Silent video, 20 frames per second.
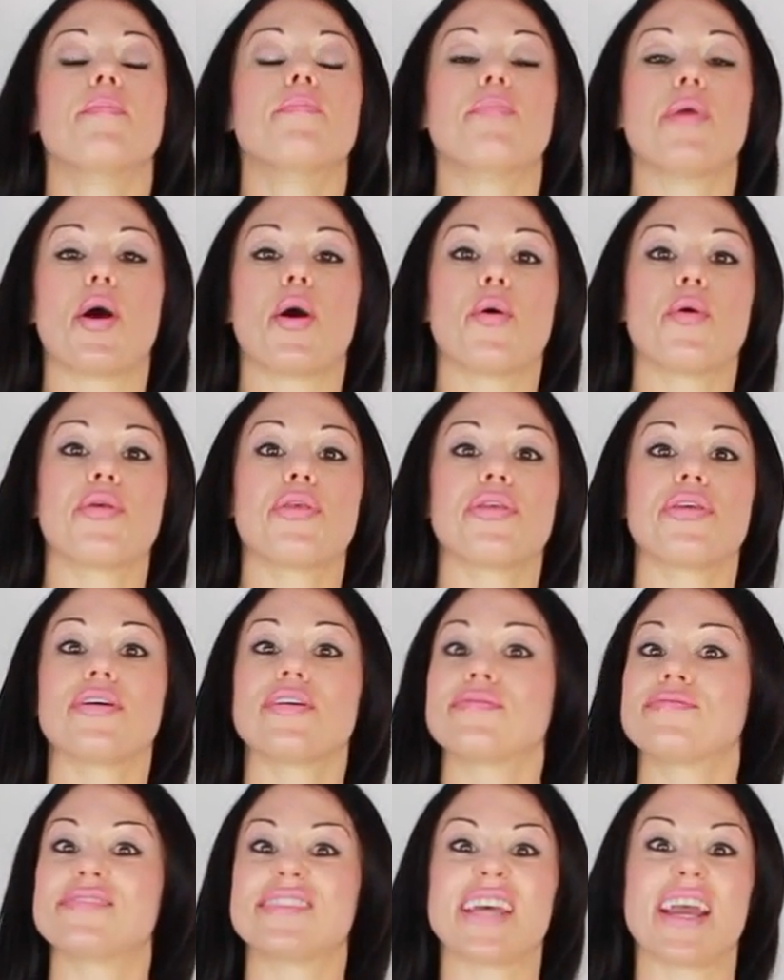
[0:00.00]
Both
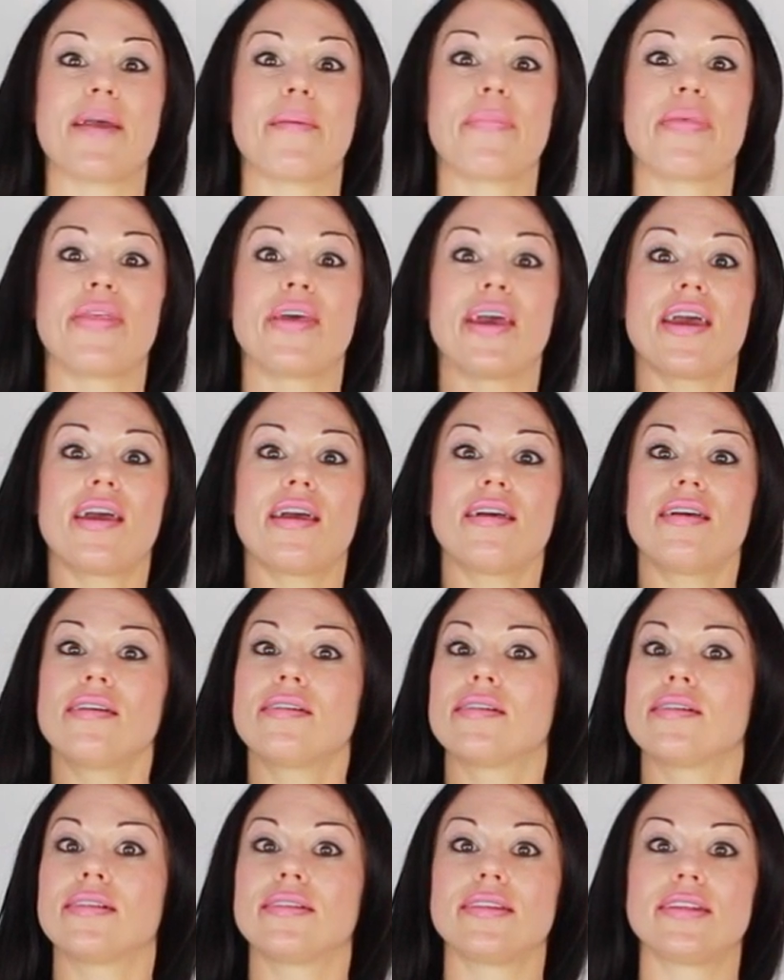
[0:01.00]
same thing,
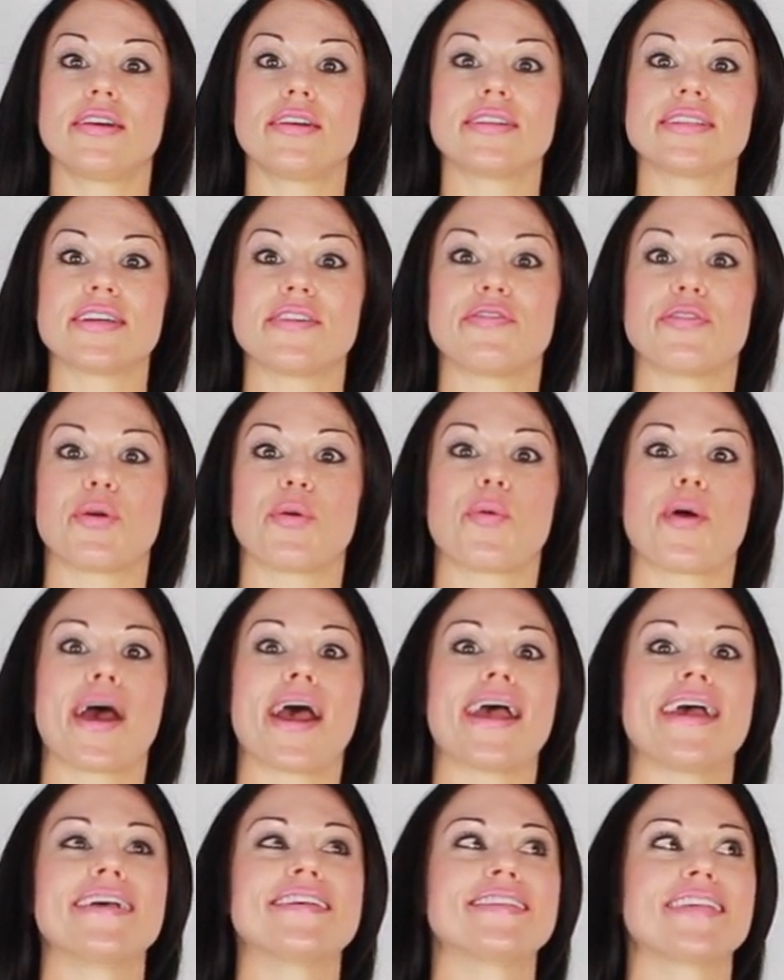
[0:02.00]
a little different
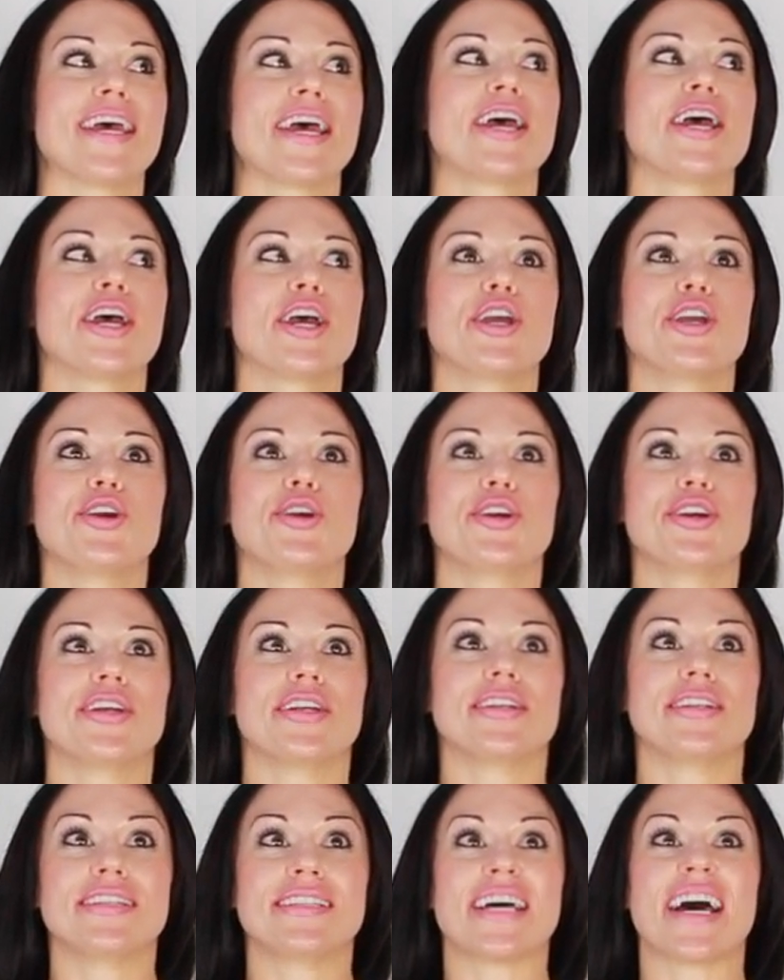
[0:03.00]
ways. You can
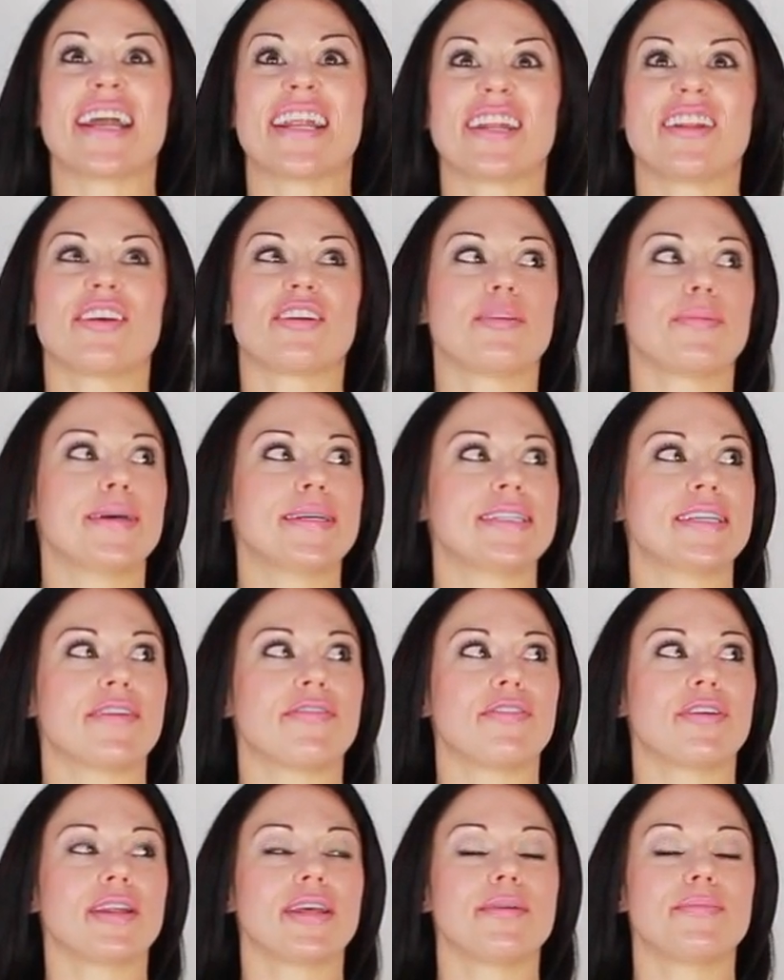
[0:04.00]
done a little bit
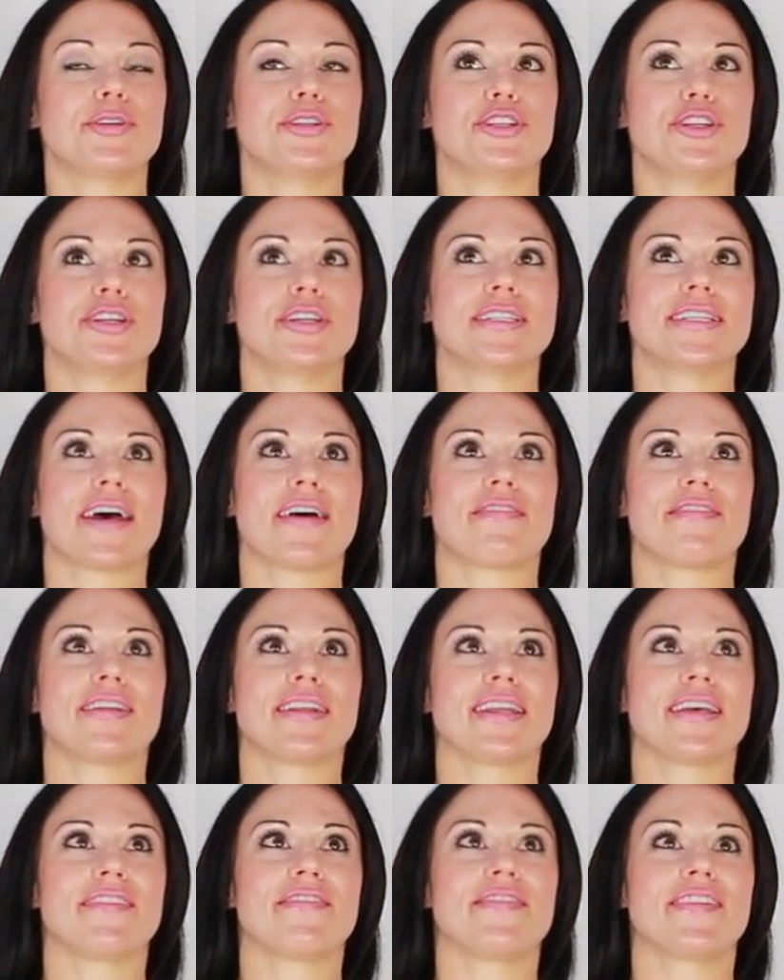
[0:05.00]
differently, but you can
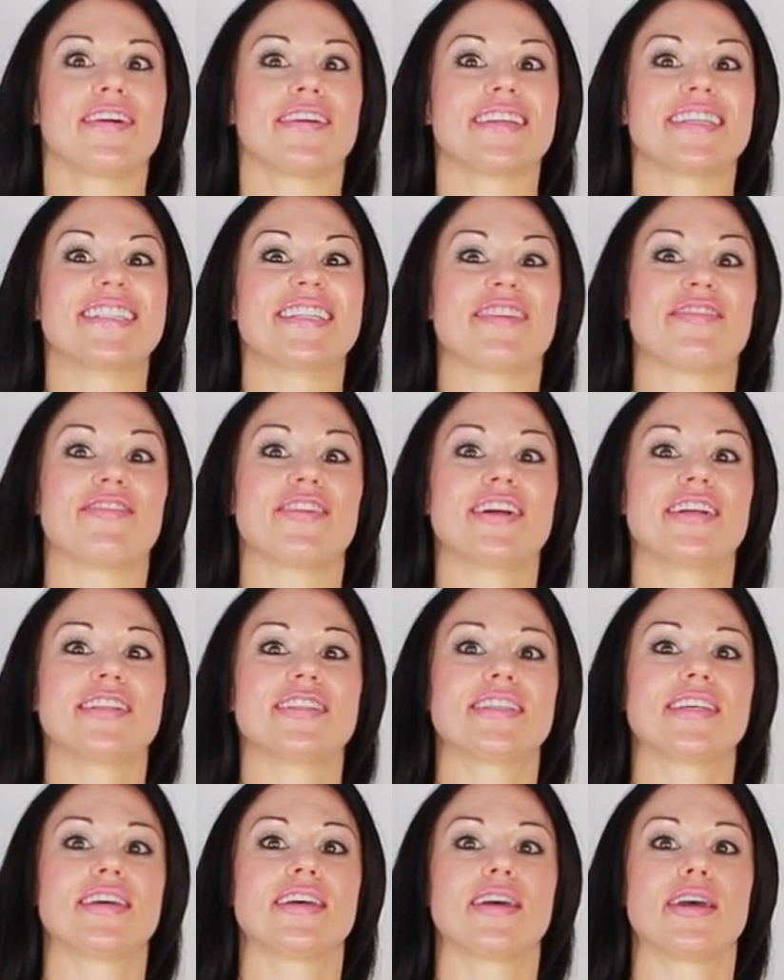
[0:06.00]
definitely feel the
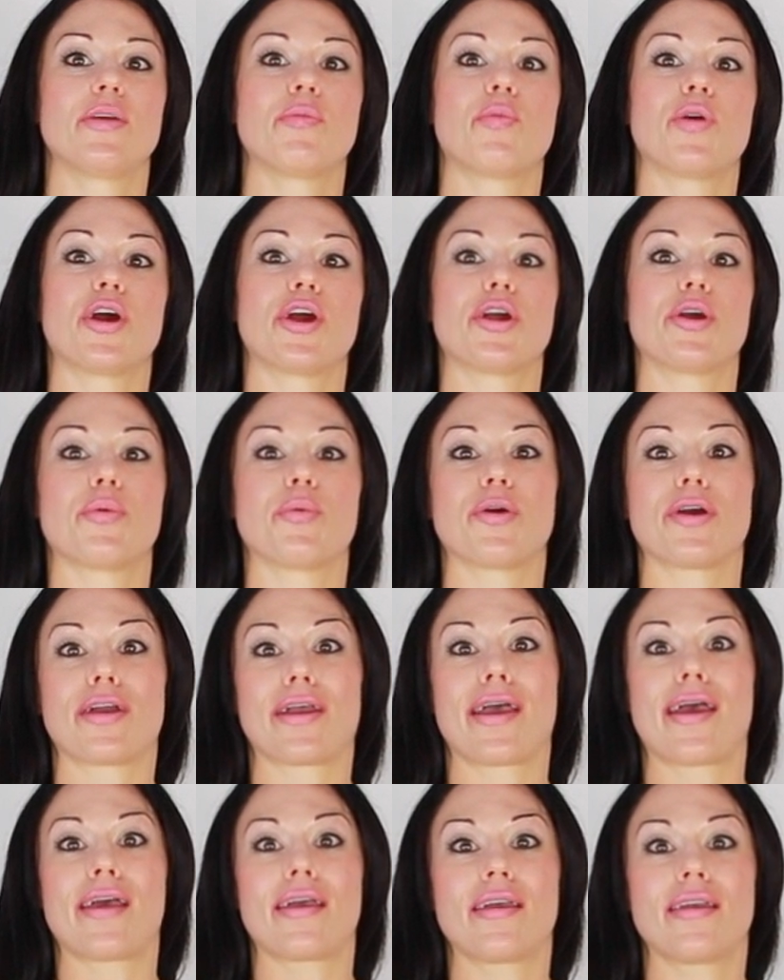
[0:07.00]
difference in where you're
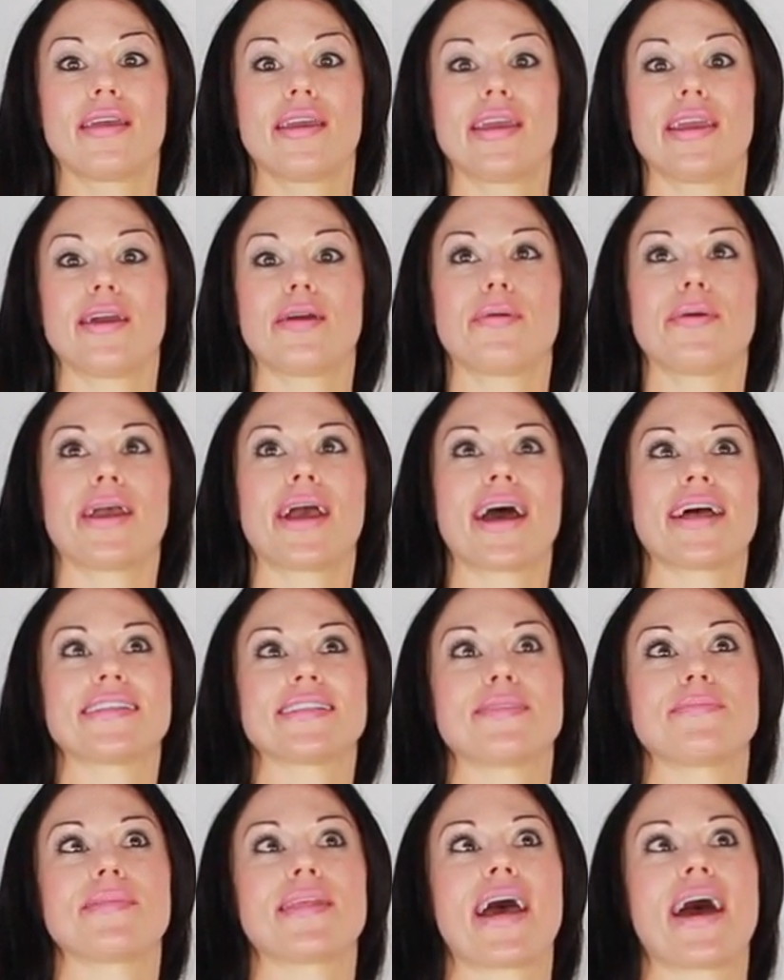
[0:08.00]
working. Here we got
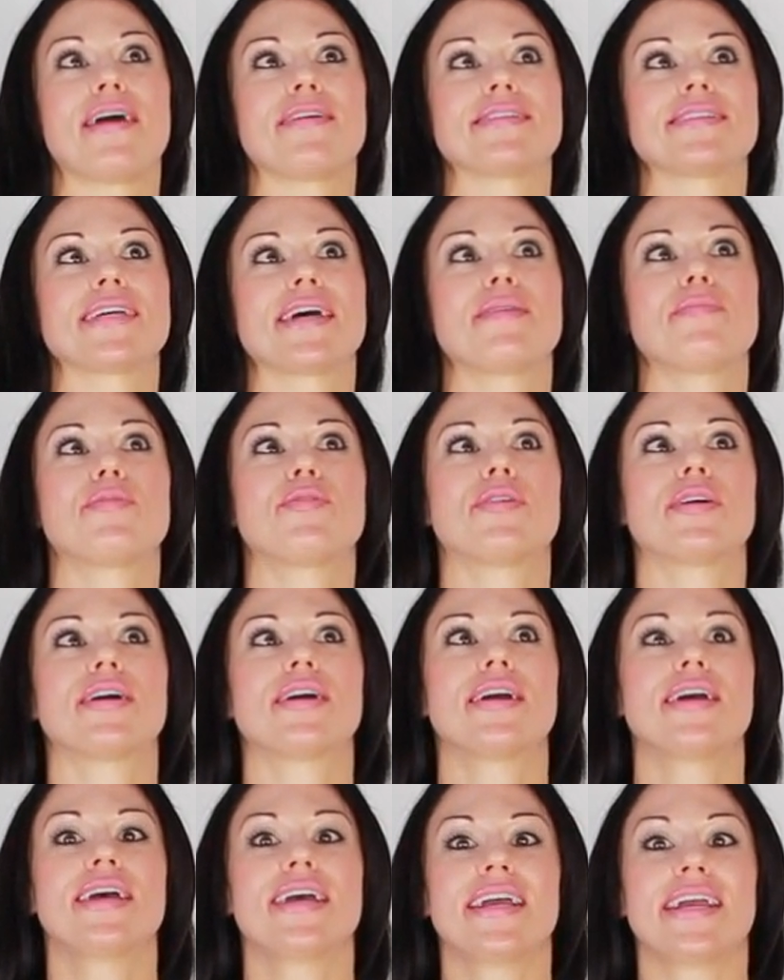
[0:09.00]
some of the outside
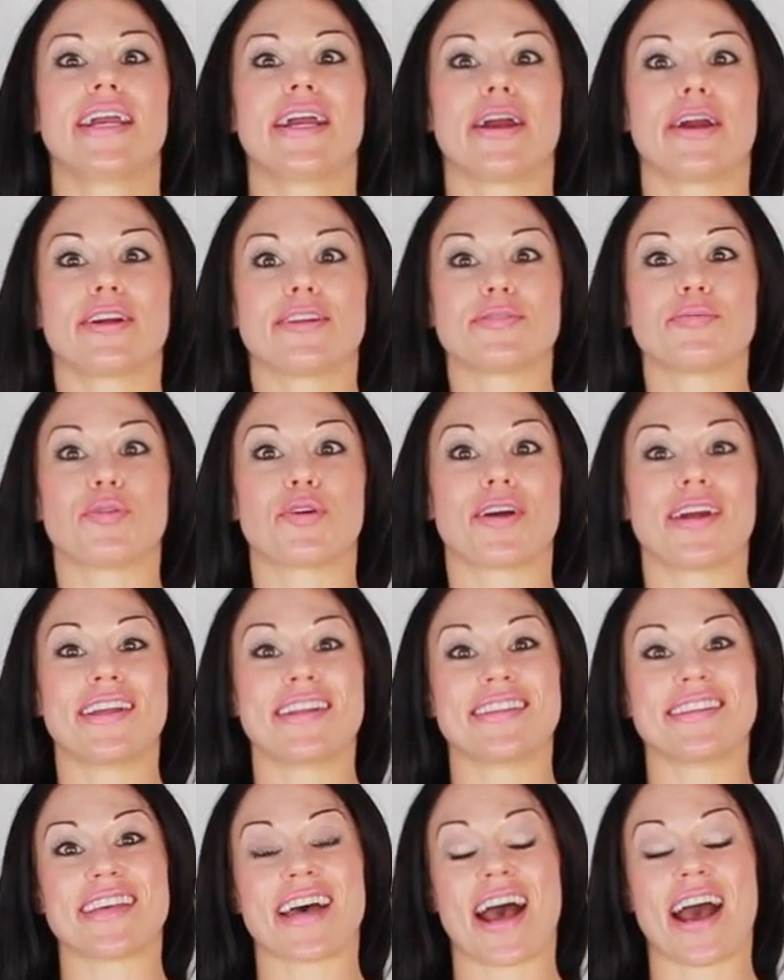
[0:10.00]
more, here it's more
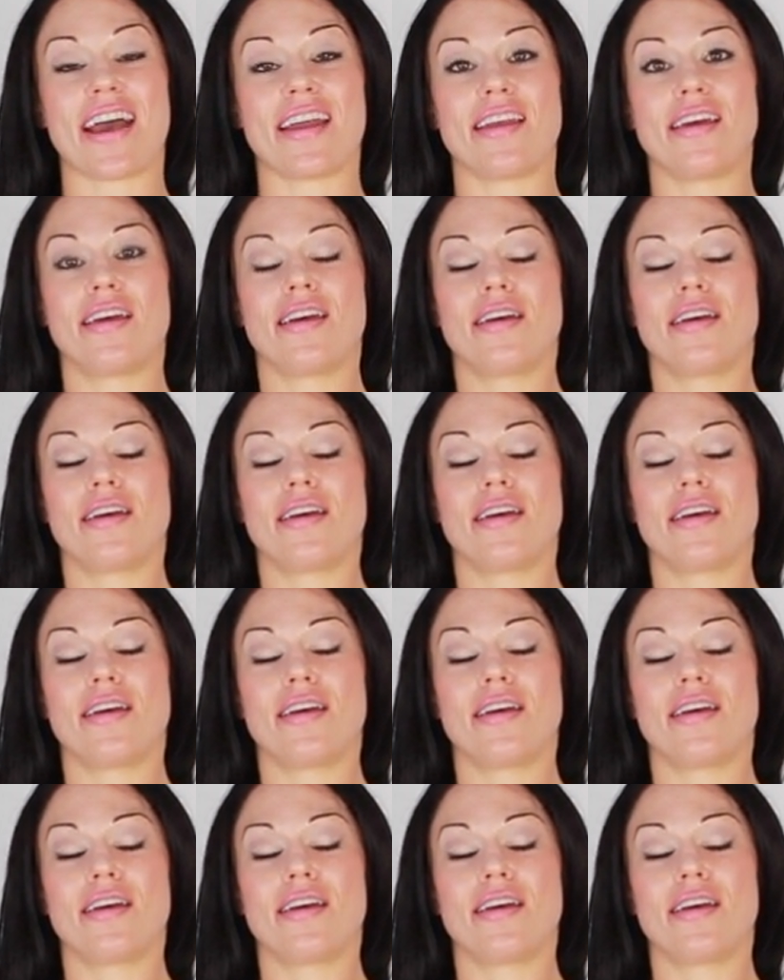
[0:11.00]
inside.